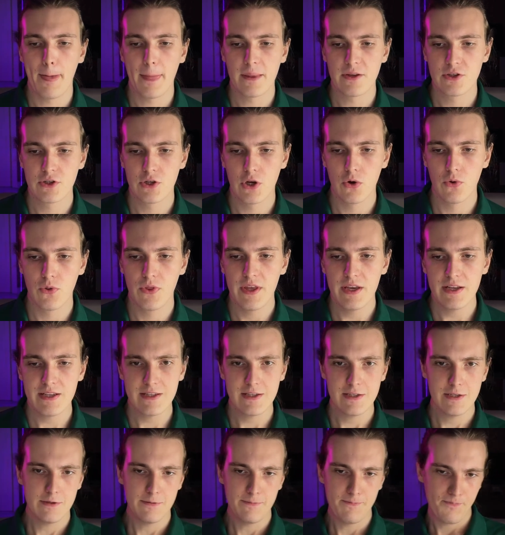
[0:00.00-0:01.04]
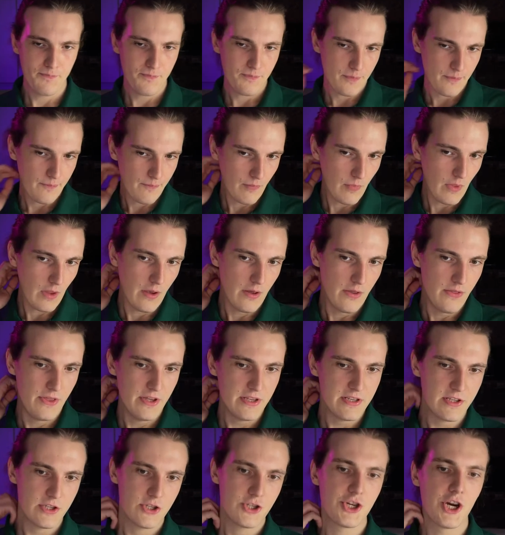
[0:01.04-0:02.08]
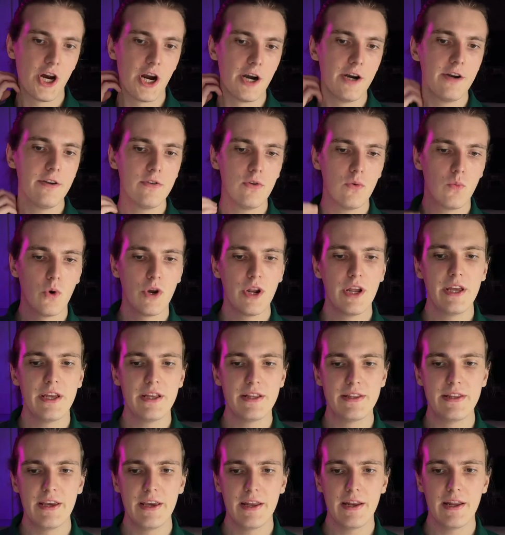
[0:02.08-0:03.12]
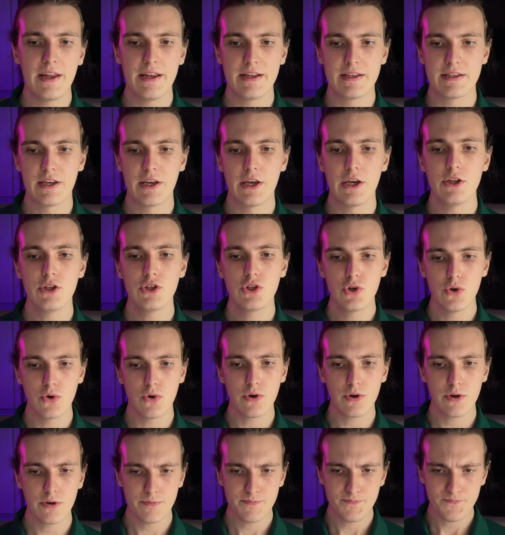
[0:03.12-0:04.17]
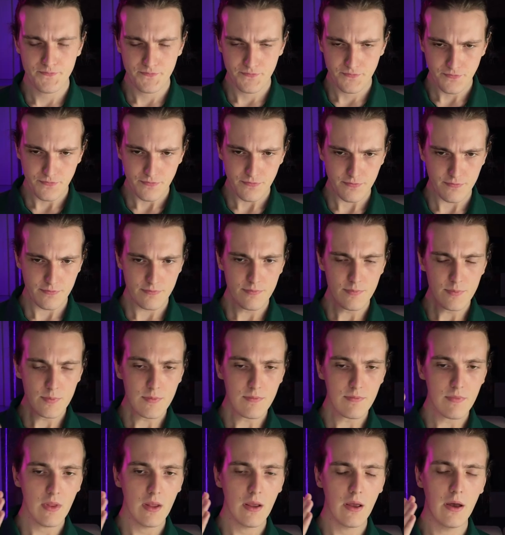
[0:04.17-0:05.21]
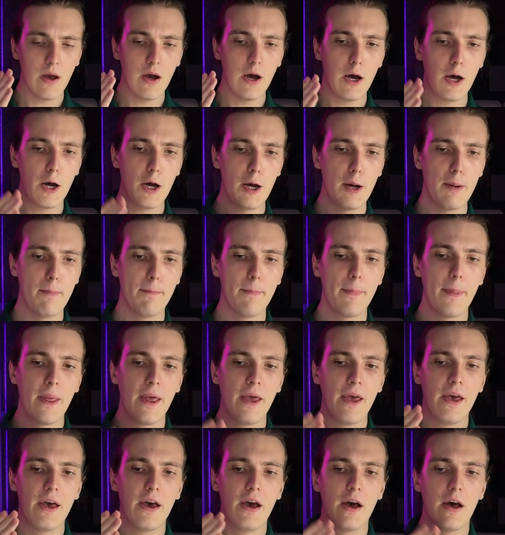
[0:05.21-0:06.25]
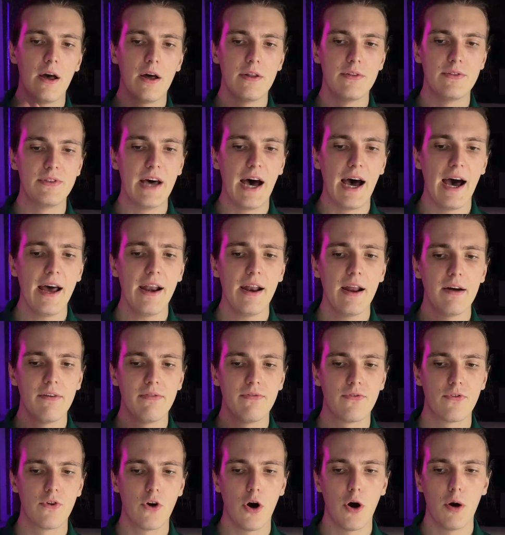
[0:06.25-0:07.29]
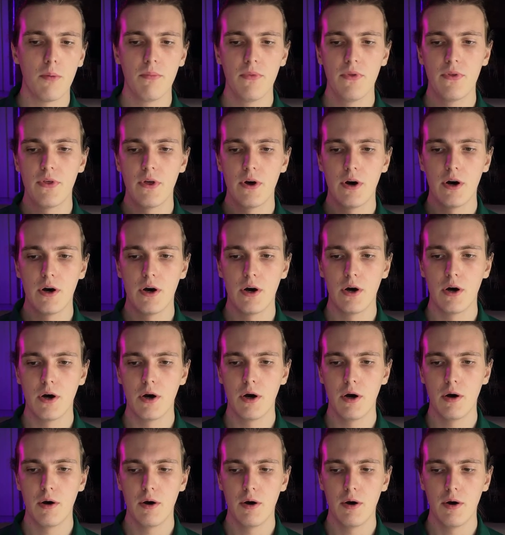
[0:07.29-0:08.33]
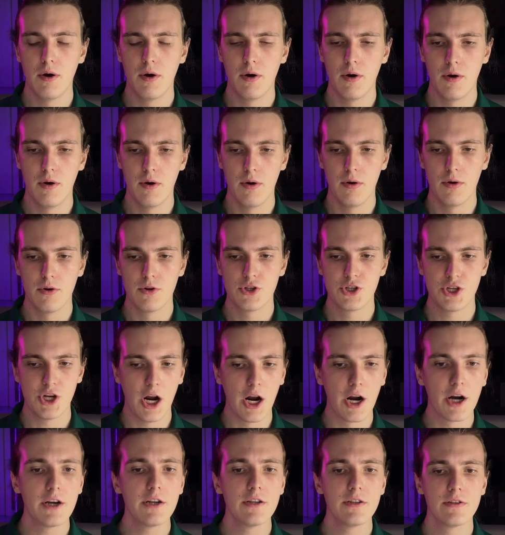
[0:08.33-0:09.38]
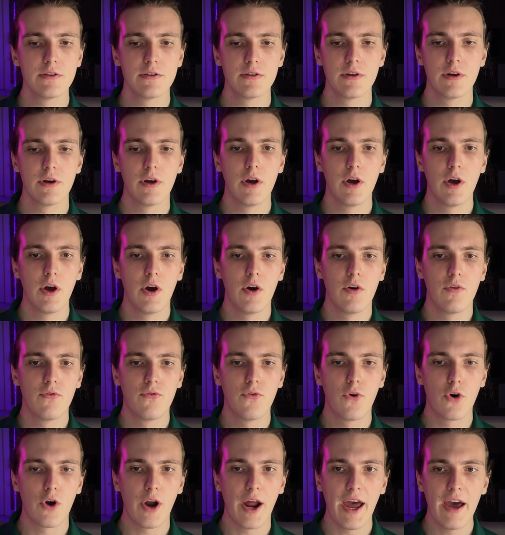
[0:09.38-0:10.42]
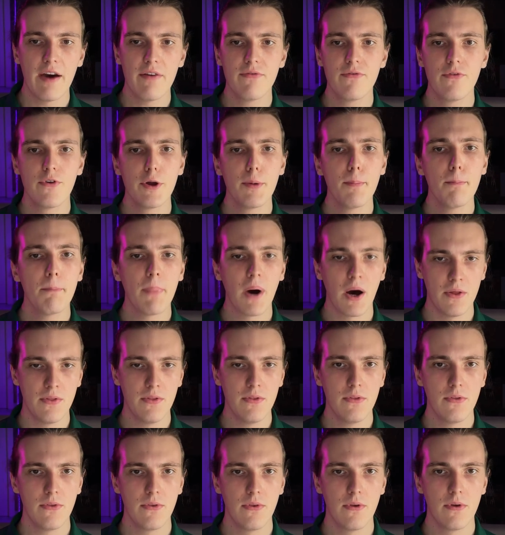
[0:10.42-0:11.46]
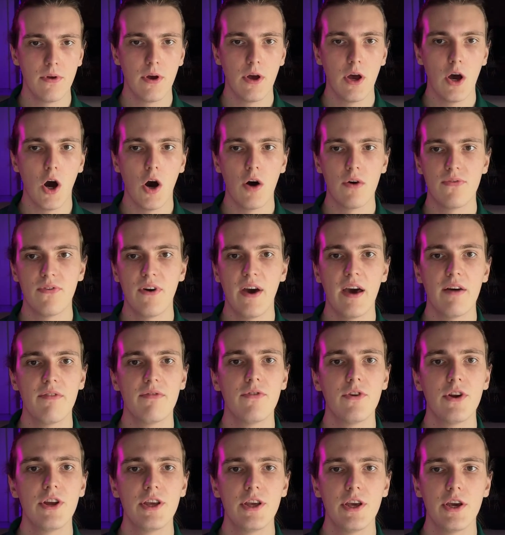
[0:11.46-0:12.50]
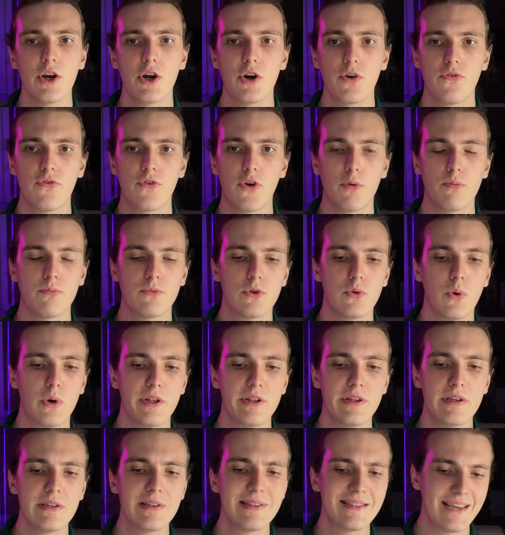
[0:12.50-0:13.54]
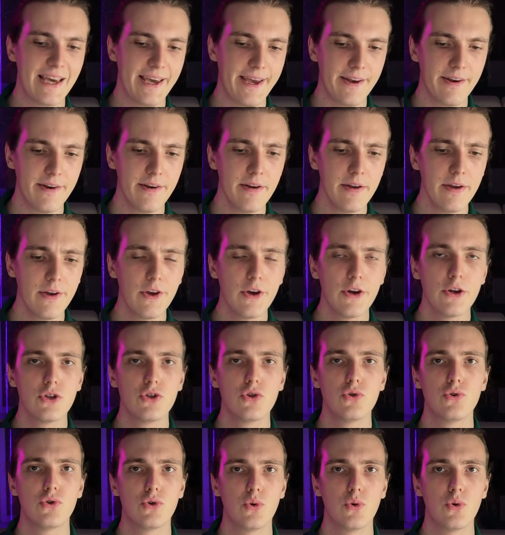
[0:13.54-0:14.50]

So this chart, what he did is he took data from the charts for every month of every year from 2010 to